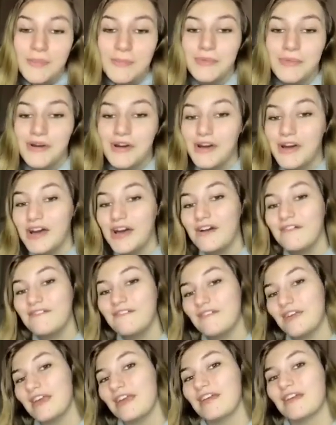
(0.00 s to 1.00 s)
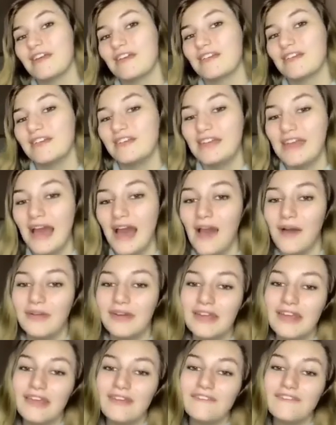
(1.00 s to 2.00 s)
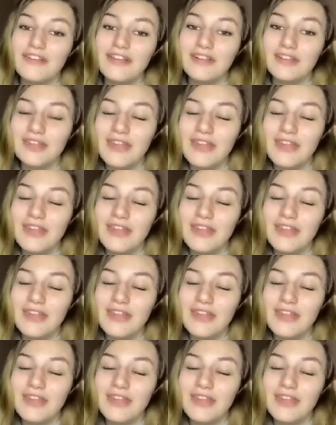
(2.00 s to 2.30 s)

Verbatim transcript: Put a finger down if you're